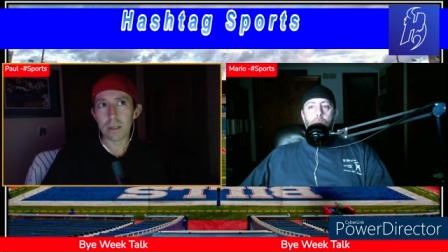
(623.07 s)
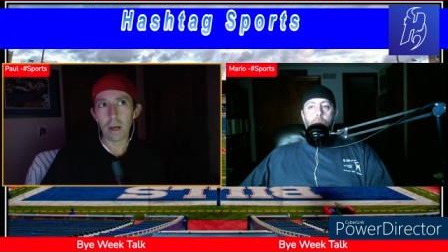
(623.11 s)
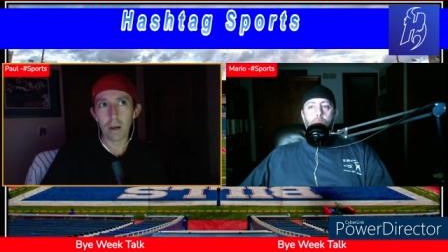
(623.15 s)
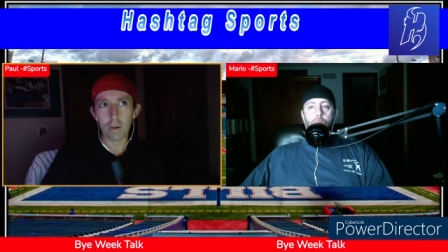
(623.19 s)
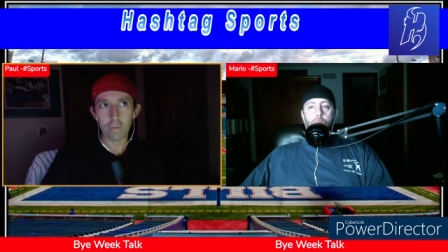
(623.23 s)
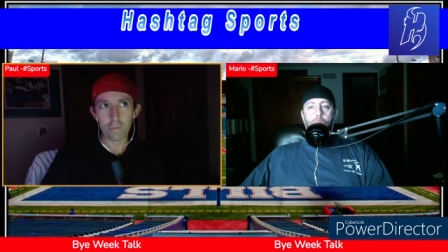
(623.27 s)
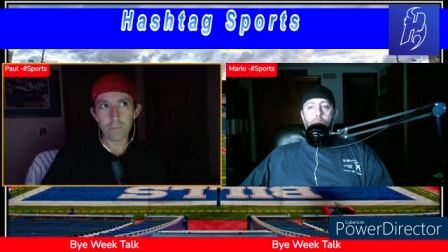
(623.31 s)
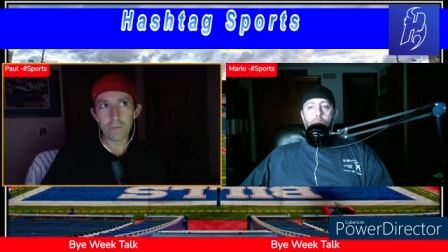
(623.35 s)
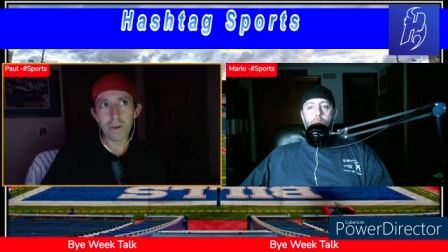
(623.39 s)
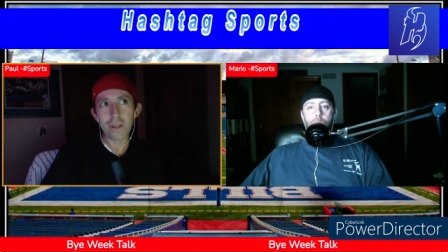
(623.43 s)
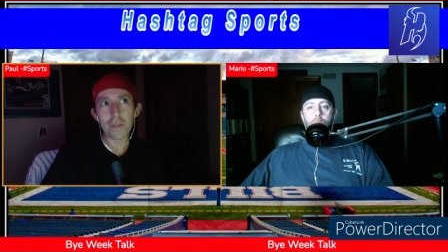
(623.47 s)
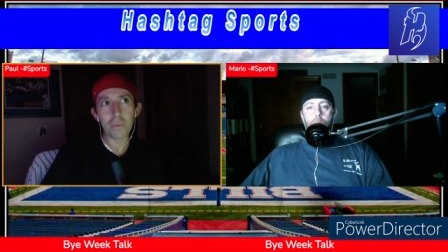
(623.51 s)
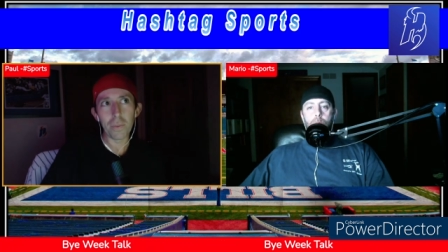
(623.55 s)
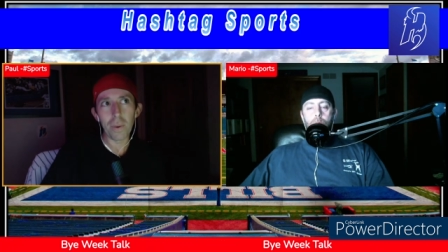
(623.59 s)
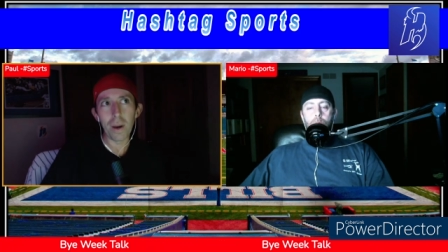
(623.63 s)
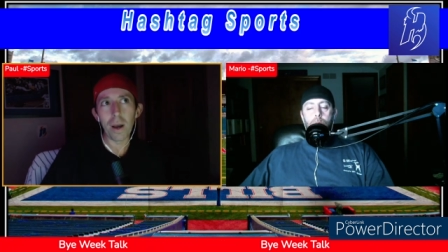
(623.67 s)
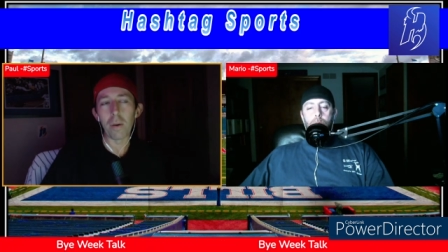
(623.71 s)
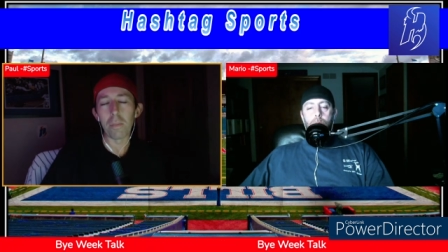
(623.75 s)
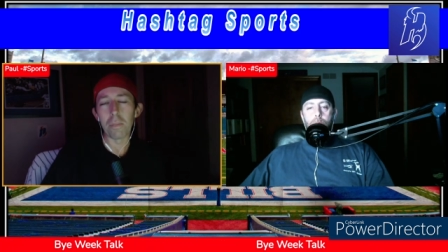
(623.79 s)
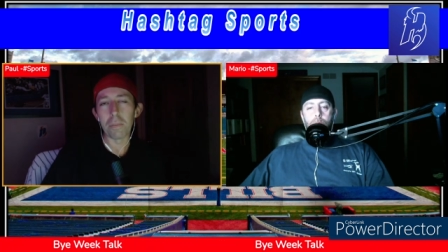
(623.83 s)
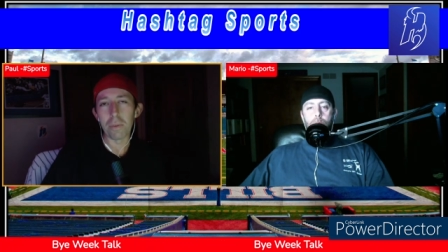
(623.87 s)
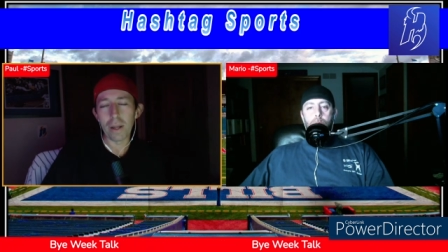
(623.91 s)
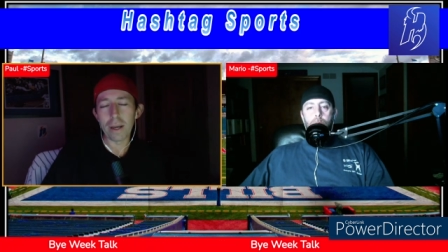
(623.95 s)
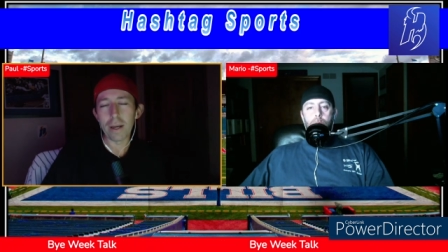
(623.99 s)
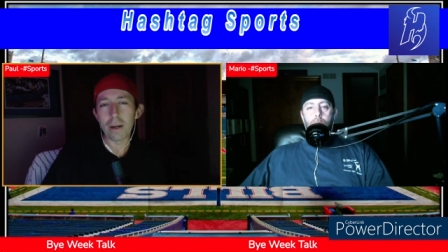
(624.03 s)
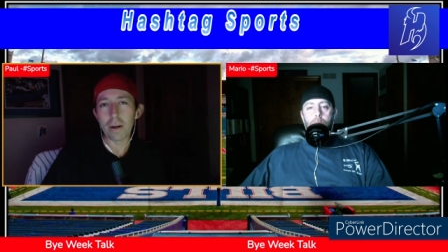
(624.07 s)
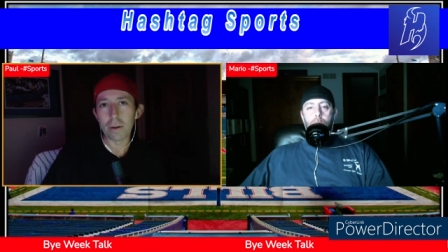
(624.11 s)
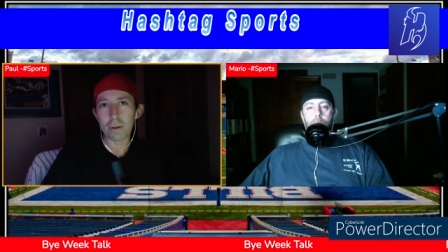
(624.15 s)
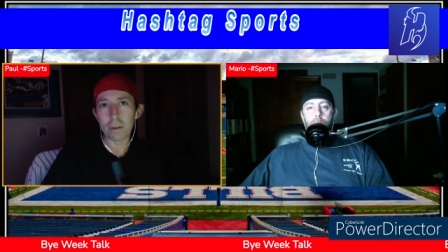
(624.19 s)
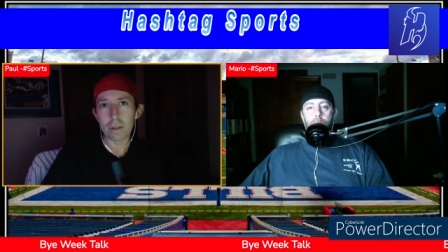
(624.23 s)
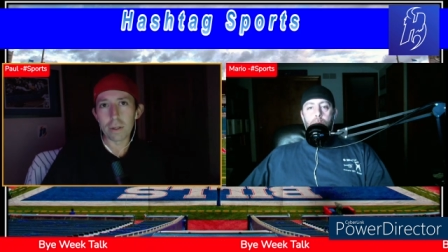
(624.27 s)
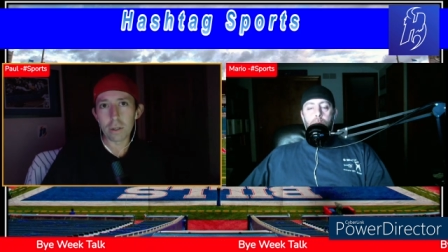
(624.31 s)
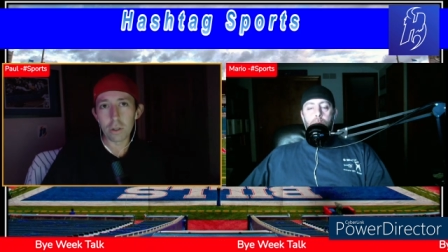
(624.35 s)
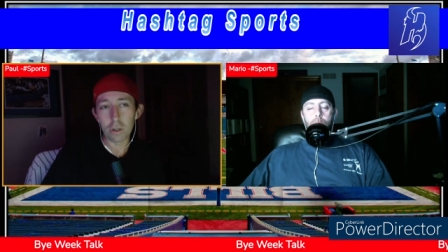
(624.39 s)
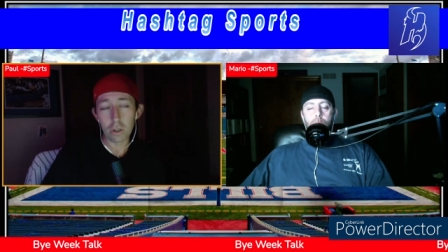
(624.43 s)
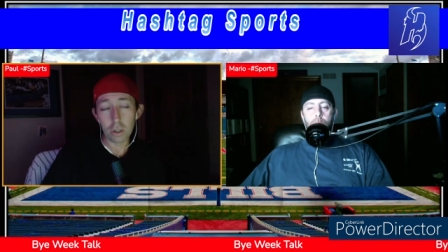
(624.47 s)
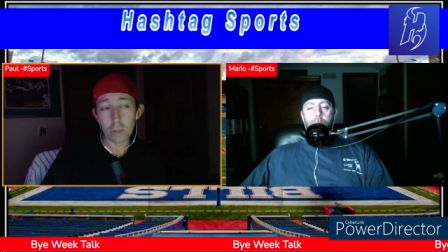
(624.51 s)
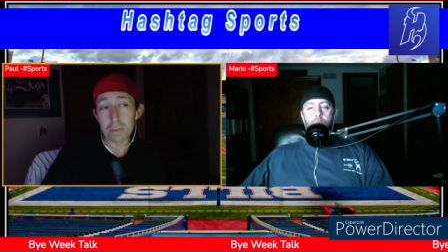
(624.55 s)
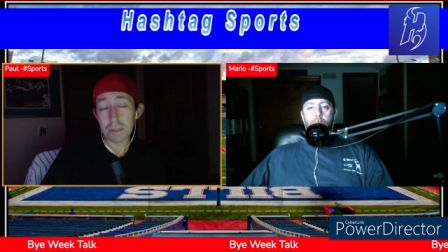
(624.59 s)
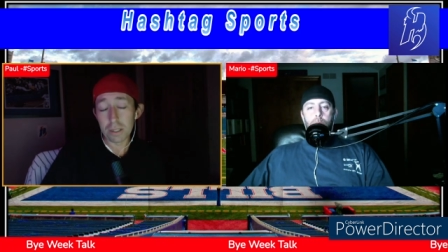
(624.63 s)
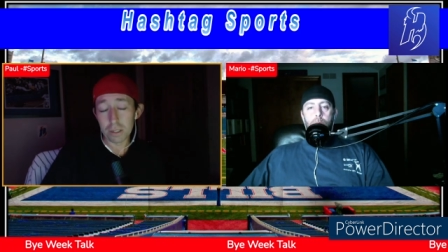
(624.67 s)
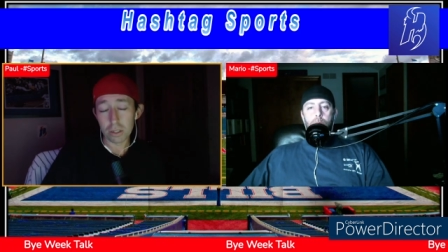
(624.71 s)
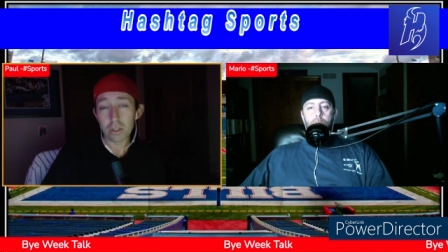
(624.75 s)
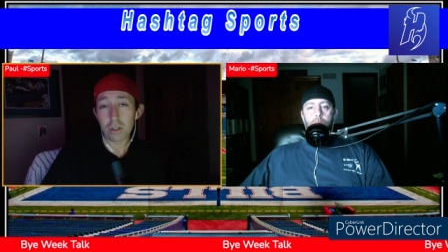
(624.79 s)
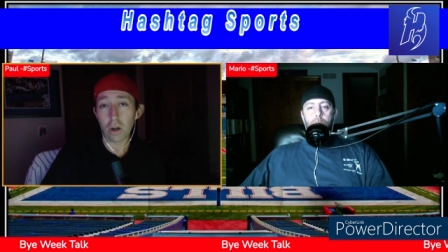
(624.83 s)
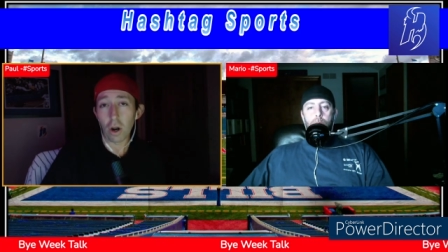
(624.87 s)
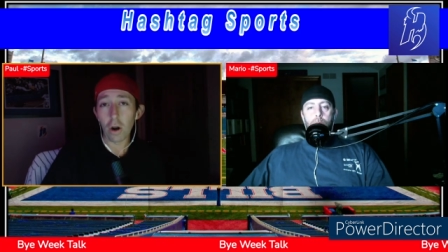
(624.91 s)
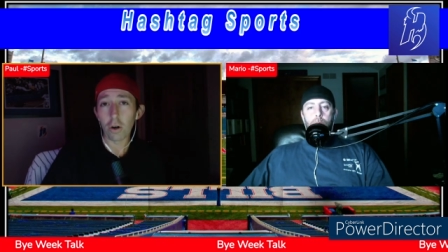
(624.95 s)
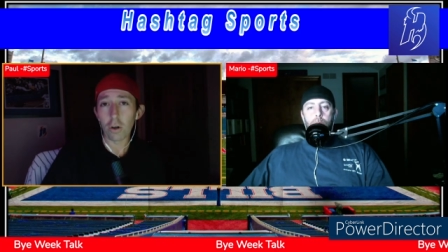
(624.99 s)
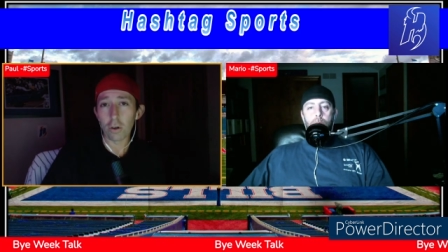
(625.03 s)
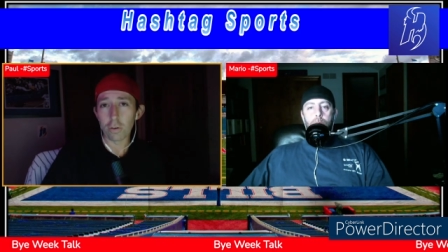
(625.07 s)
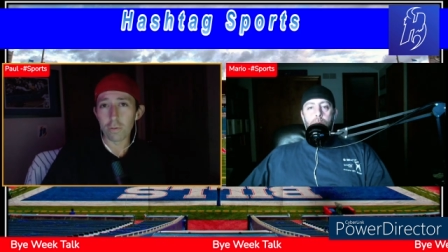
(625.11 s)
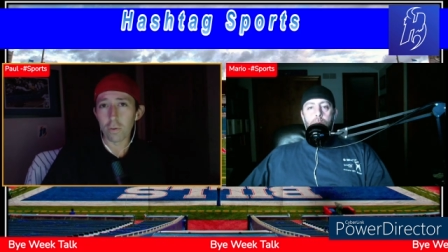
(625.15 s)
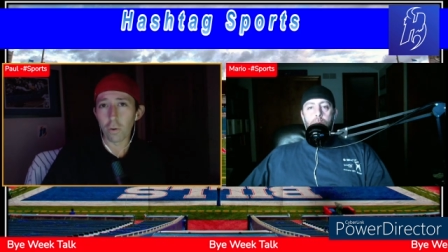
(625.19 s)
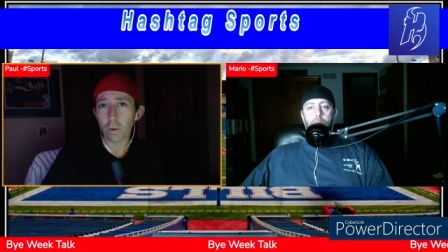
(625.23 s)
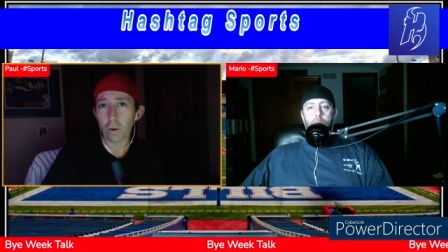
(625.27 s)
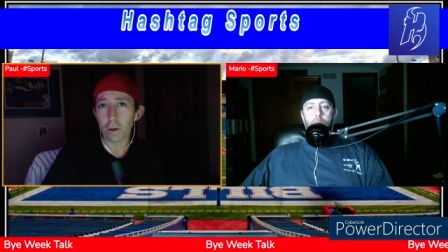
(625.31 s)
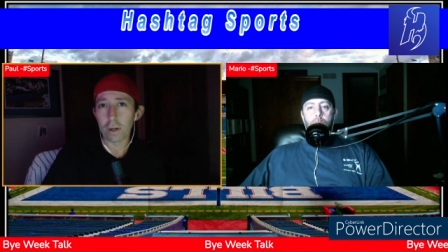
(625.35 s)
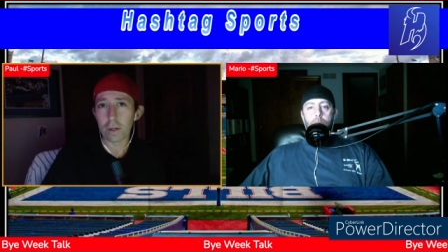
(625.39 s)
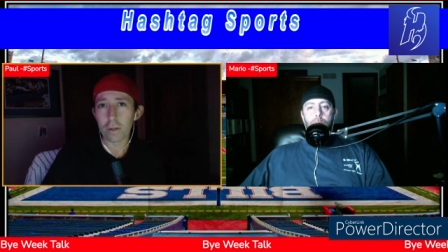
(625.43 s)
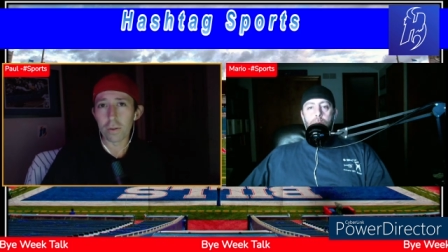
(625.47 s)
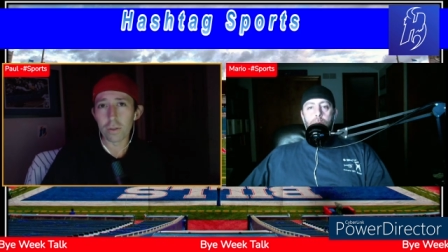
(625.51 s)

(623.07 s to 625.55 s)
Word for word: a fifth round player could be a starter for you.